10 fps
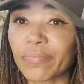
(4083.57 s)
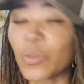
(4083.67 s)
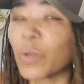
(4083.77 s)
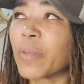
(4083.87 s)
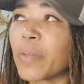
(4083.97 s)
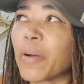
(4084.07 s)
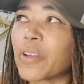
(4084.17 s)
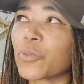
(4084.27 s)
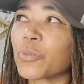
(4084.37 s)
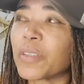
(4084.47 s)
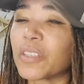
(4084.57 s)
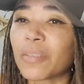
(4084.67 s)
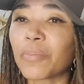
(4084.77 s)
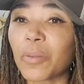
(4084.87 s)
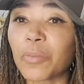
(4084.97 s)
Well, menopausal would be the
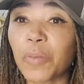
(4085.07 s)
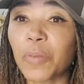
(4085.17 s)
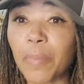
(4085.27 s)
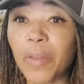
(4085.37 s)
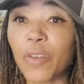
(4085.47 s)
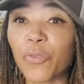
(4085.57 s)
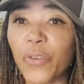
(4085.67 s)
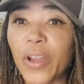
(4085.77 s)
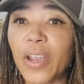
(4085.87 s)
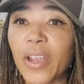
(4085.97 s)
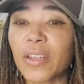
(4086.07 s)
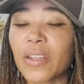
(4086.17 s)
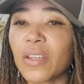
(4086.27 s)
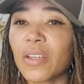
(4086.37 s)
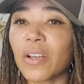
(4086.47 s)
symptoms, but I'm not afraid
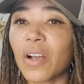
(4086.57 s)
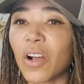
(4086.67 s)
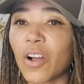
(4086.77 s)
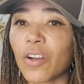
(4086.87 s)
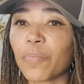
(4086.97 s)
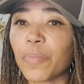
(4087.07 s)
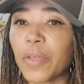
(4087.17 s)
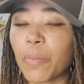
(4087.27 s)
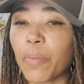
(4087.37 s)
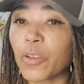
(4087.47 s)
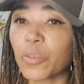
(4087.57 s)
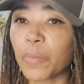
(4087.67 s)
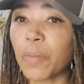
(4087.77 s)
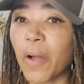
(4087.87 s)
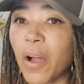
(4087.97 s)
of being
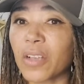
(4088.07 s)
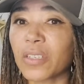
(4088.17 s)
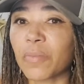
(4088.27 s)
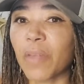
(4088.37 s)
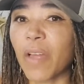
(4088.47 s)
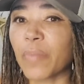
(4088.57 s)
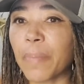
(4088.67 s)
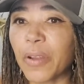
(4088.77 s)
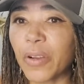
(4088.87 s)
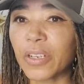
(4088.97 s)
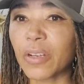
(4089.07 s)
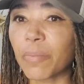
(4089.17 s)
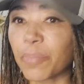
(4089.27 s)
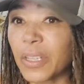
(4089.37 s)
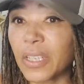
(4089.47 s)
post-menopause and having my period
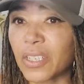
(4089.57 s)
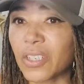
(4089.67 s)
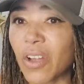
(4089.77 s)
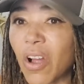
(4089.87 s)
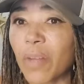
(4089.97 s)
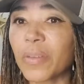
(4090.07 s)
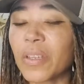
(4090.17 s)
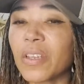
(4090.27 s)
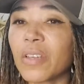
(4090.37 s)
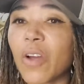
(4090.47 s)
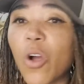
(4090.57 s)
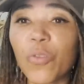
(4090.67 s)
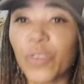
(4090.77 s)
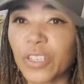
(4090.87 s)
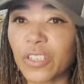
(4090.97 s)
completely stop,
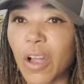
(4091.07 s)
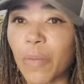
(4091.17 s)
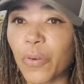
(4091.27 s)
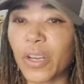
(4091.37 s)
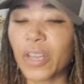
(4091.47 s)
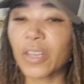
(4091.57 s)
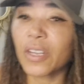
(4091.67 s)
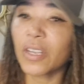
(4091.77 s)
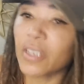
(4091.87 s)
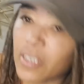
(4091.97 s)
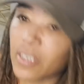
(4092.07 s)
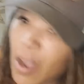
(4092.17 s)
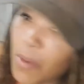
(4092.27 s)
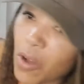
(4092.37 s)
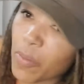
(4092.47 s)
ovaries stop working, because
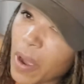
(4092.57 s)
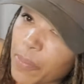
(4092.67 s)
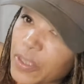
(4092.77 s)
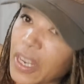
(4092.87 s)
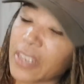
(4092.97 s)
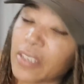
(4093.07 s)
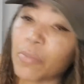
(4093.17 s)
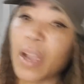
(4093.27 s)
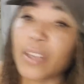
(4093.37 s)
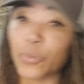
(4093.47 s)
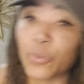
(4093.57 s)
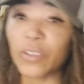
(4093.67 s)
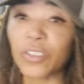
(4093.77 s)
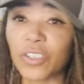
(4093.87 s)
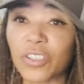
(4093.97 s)
I'm all about protecting my
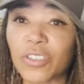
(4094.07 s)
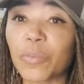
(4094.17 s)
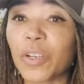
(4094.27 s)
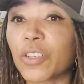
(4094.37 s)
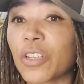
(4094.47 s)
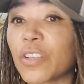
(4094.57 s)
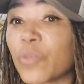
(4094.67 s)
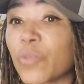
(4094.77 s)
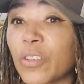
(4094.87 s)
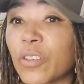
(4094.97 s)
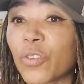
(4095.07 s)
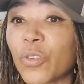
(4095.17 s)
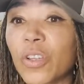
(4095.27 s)
adrenal system, because the adrenals